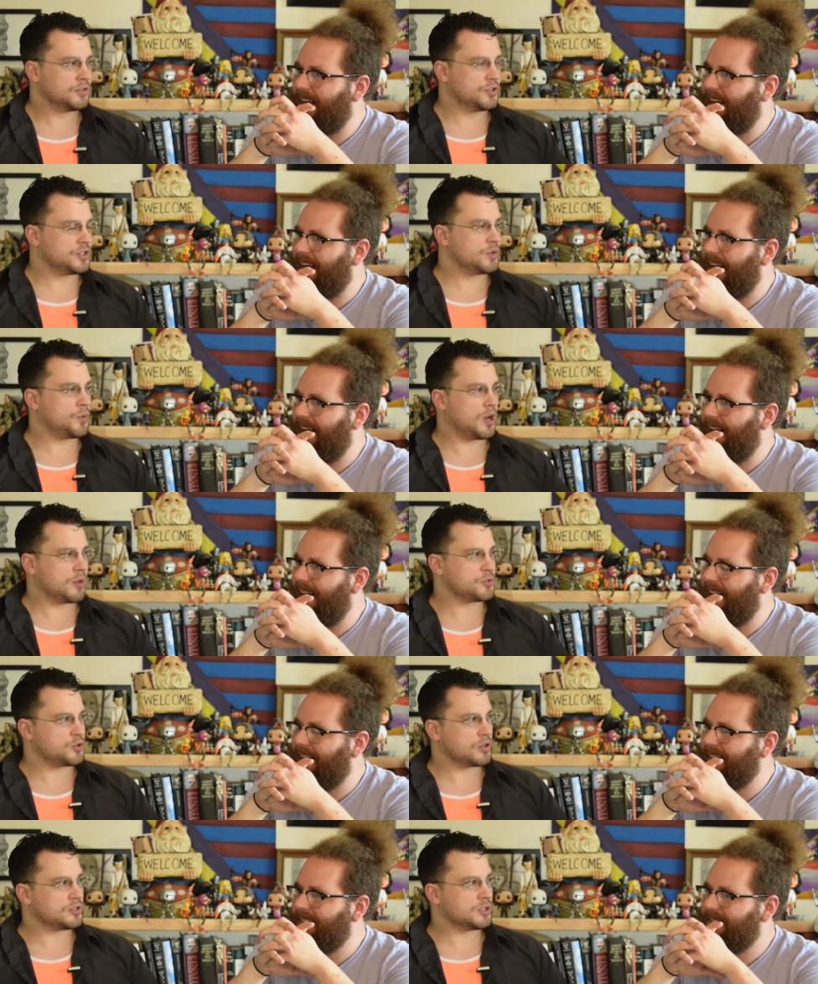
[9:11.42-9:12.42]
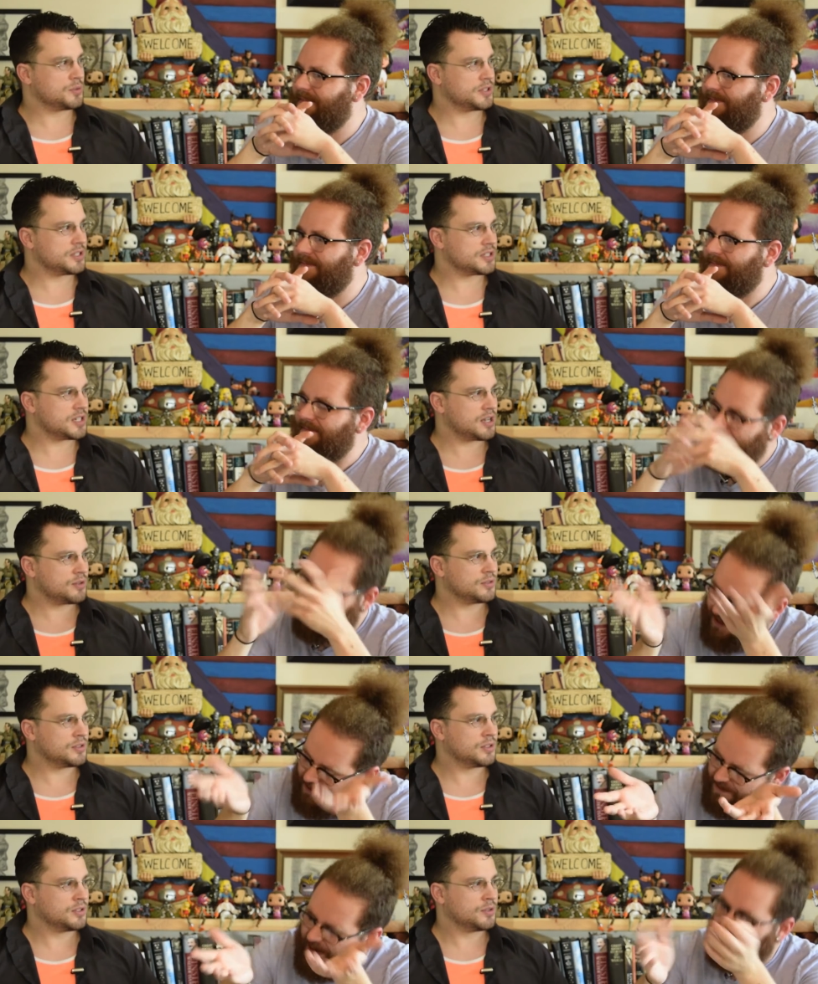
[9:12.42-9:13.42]
Speaker 1: you see why I'm struggling with this now? It's
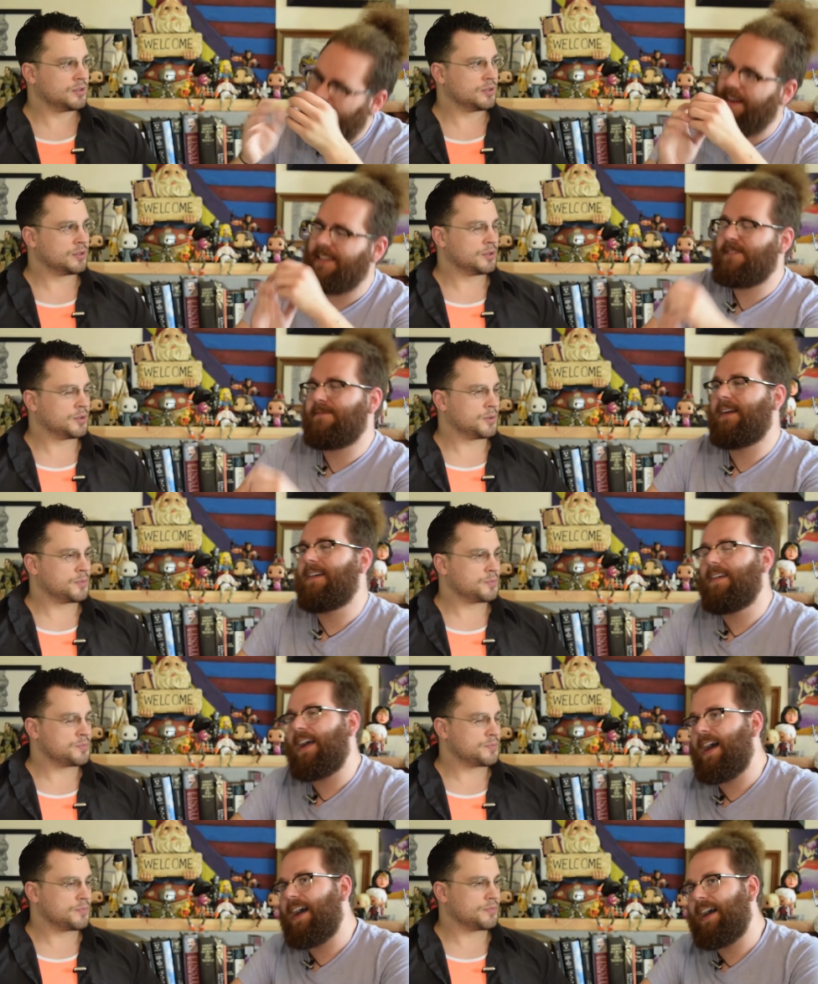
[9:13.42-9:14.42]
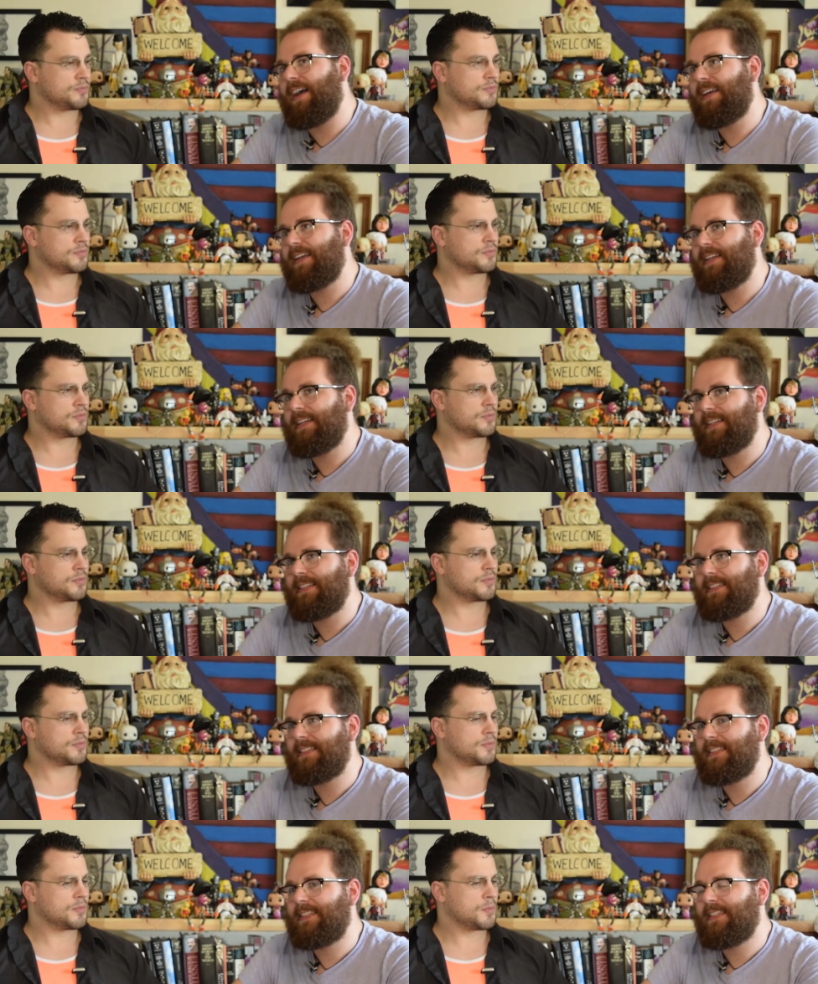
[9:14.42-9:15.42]
fair. It's fair. Uh,
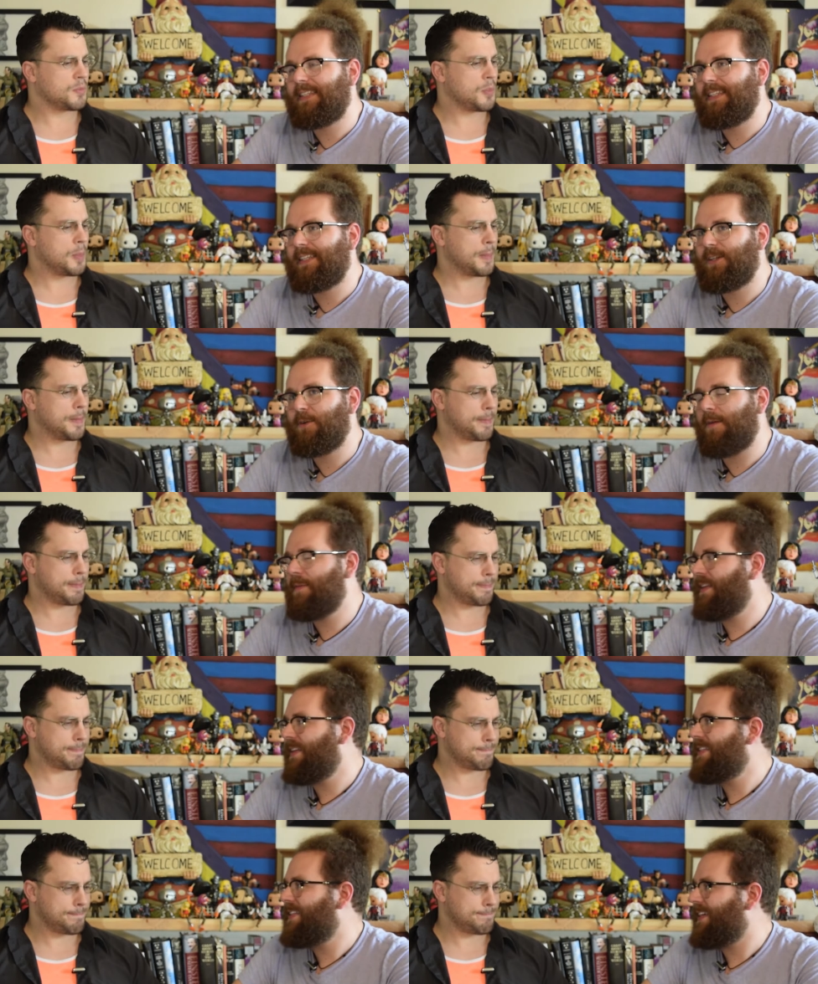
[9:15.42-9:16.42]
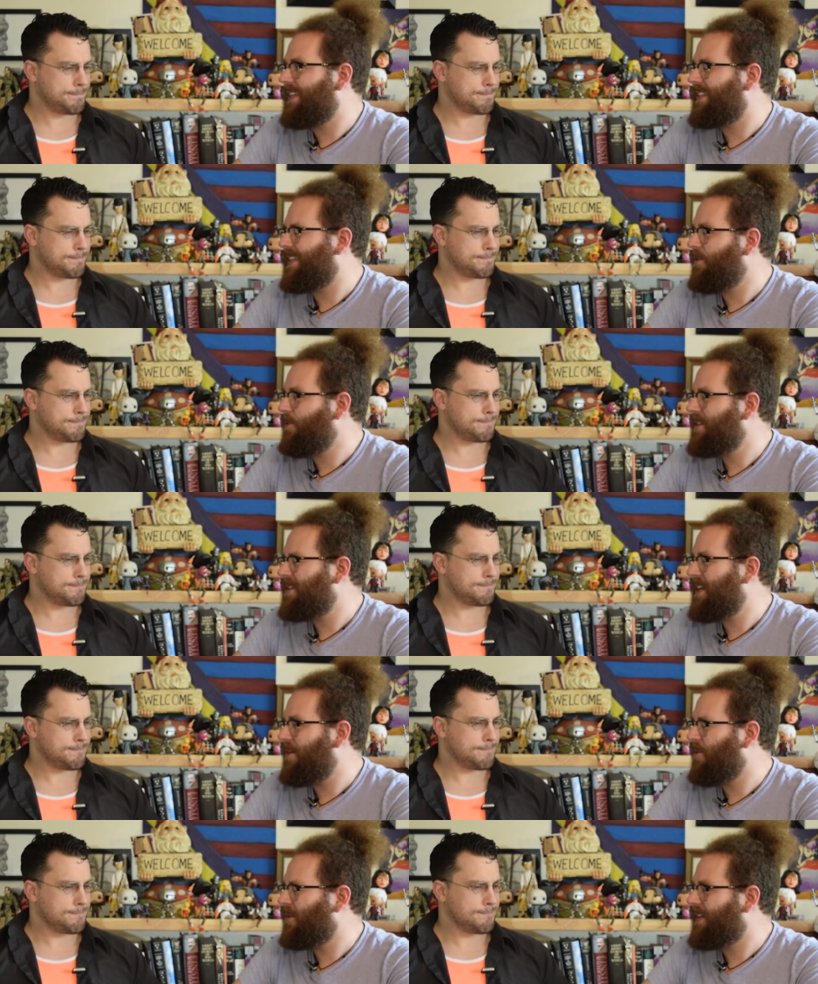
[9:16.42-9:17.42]
criminal intent in the
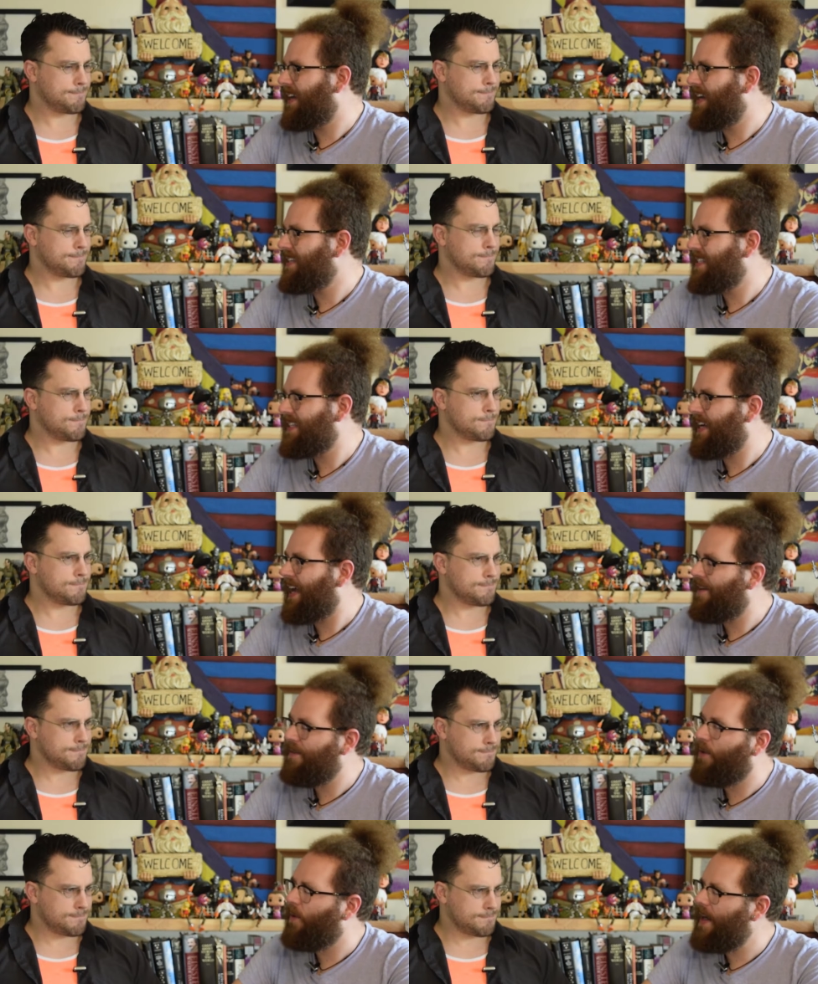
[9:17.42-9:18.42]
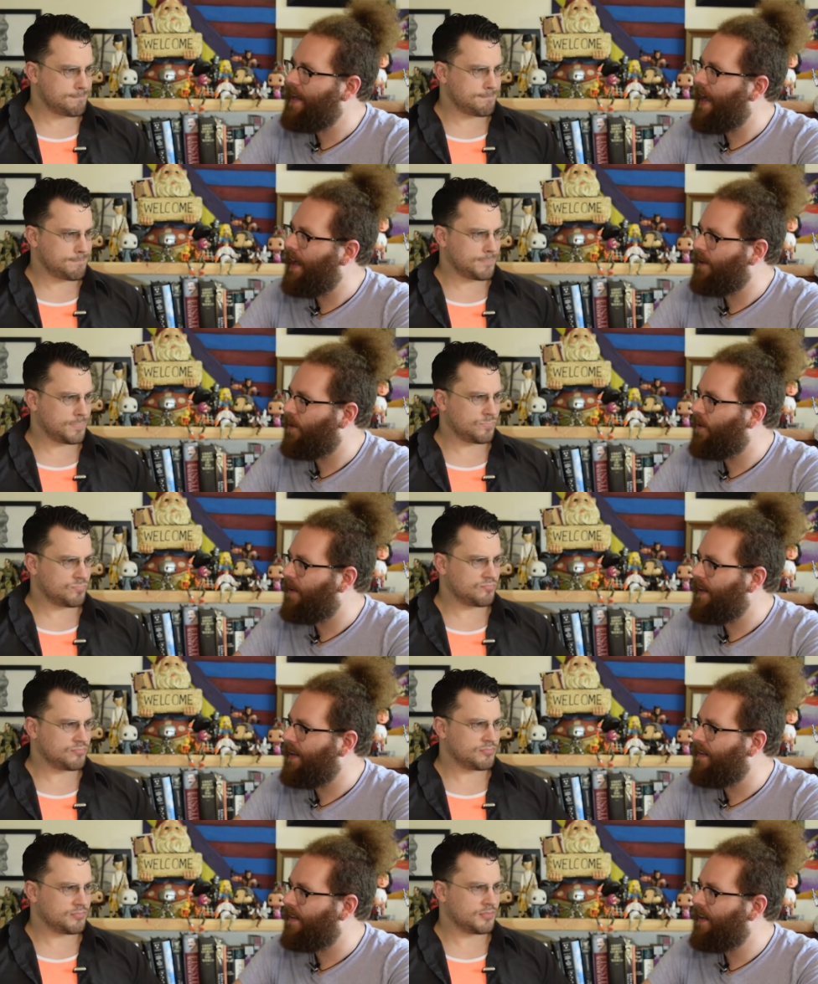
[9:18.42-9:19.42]
wizarding world, I guess, is a kind of a gray category
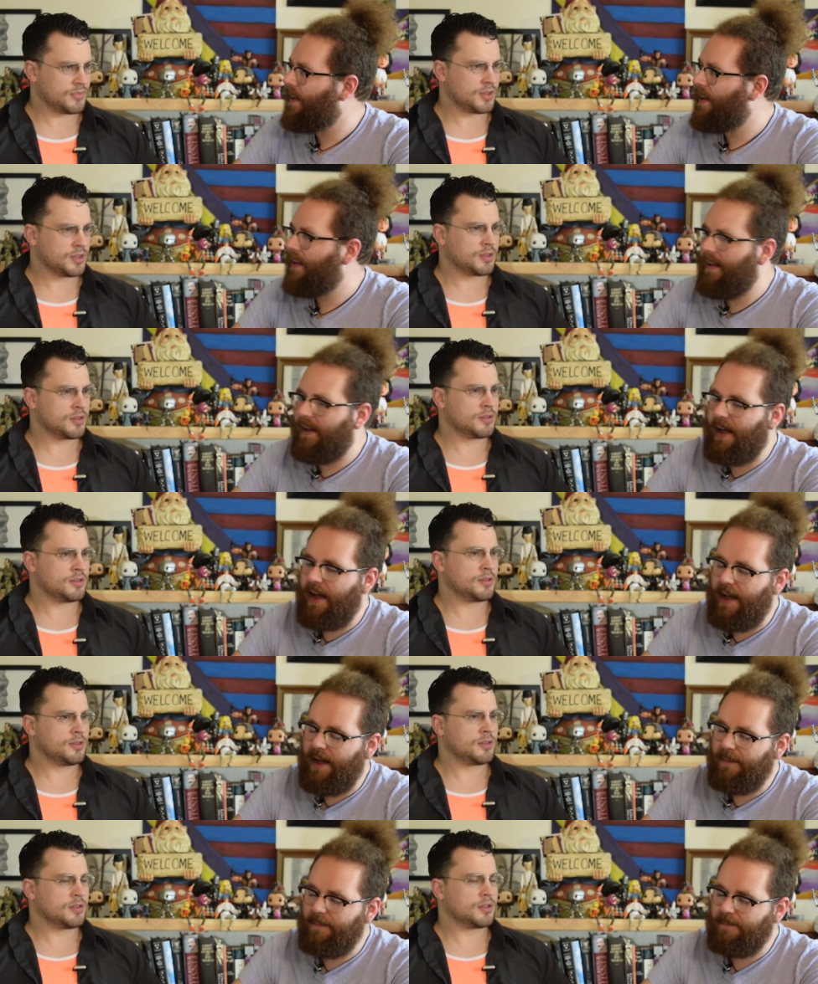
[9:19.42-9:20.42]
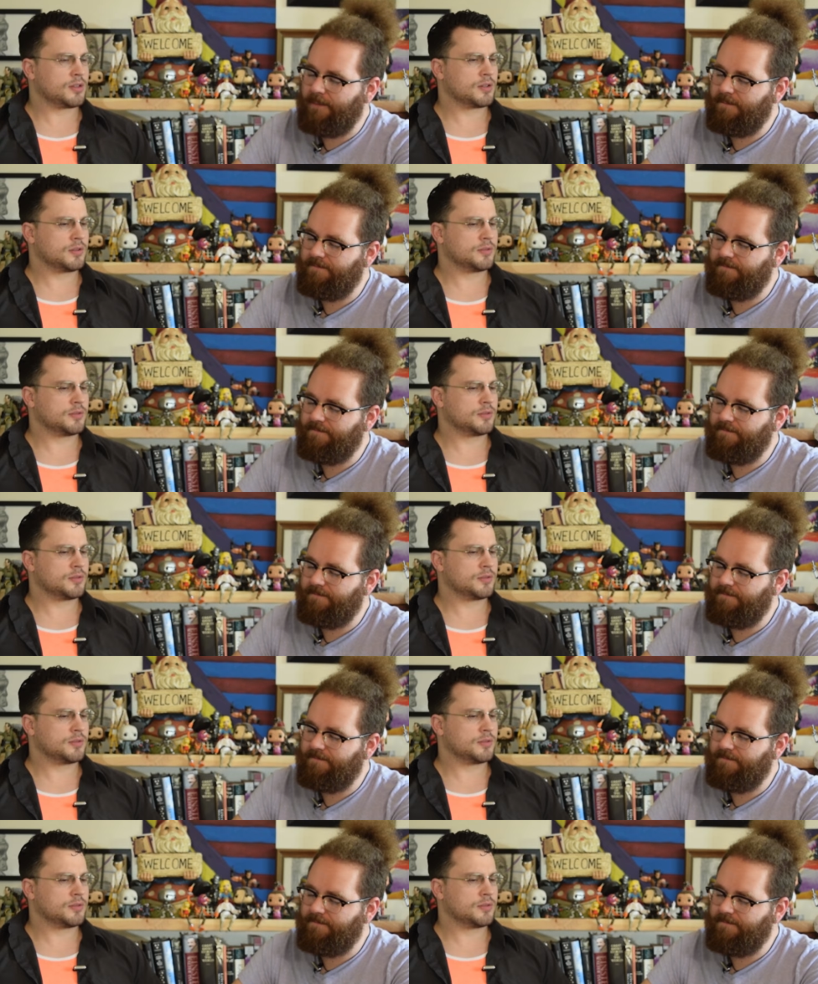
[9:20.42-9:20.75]
here. Um,